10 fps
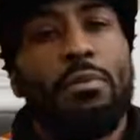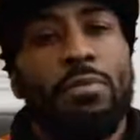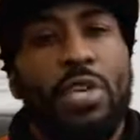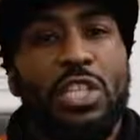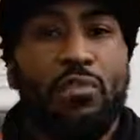
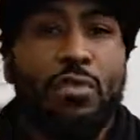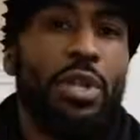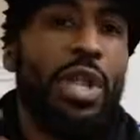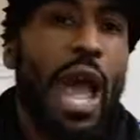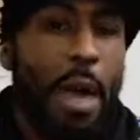It's for the
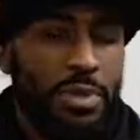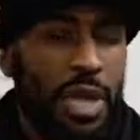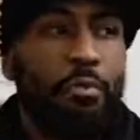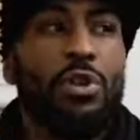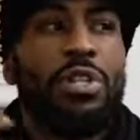lives that I'm
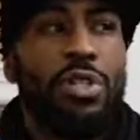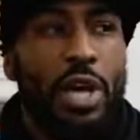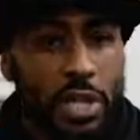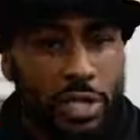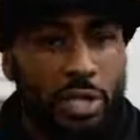going to
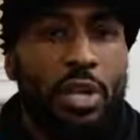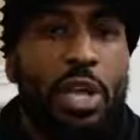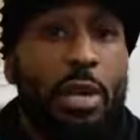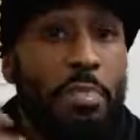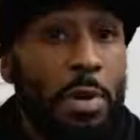touch
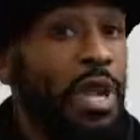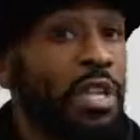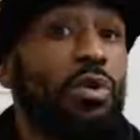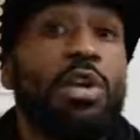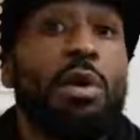and people that's going
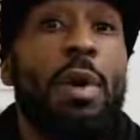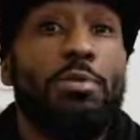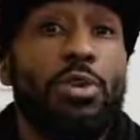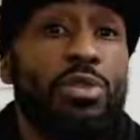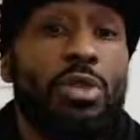to hear my
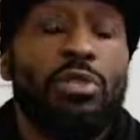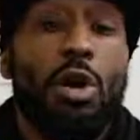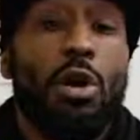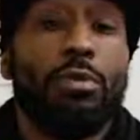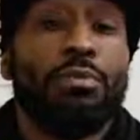music.
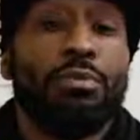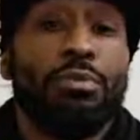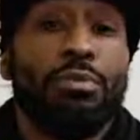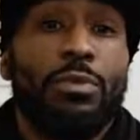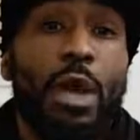So
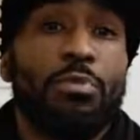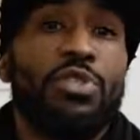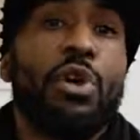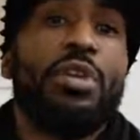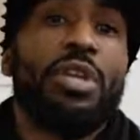I'm
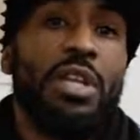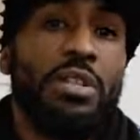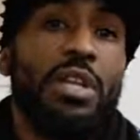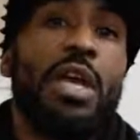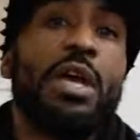starting to get into
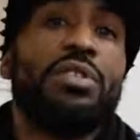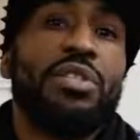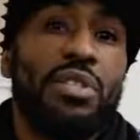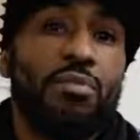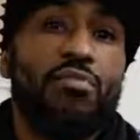that
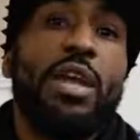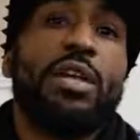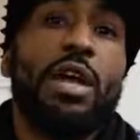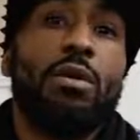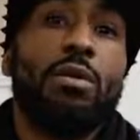season right
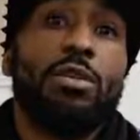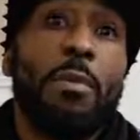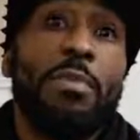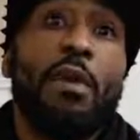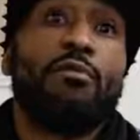now. You know what I
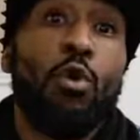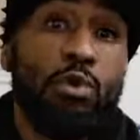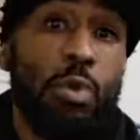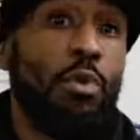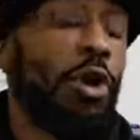mean? Of course, we
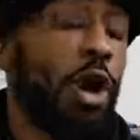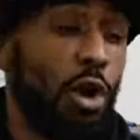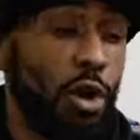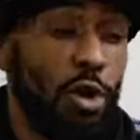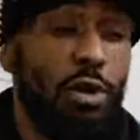want to
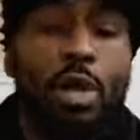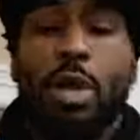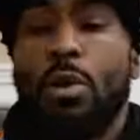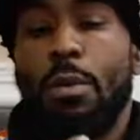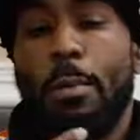earn,
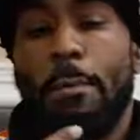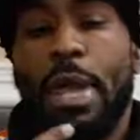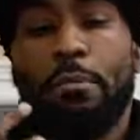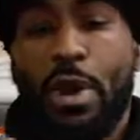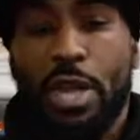make
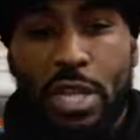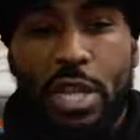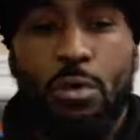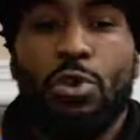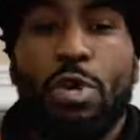money,
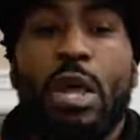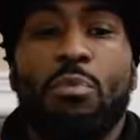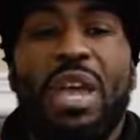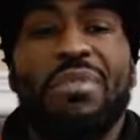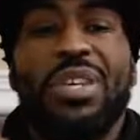and we
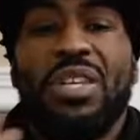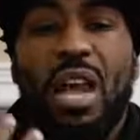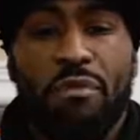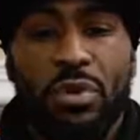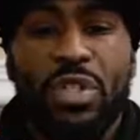have
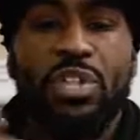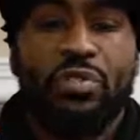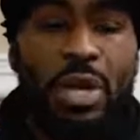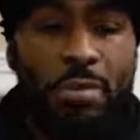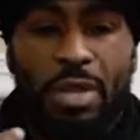endeavors and
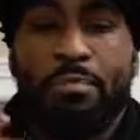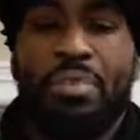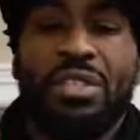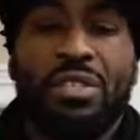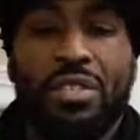dreams and
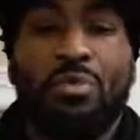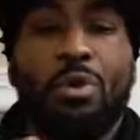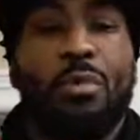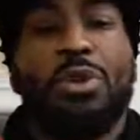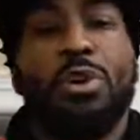businesses we're going
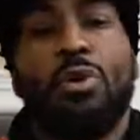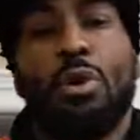to build on.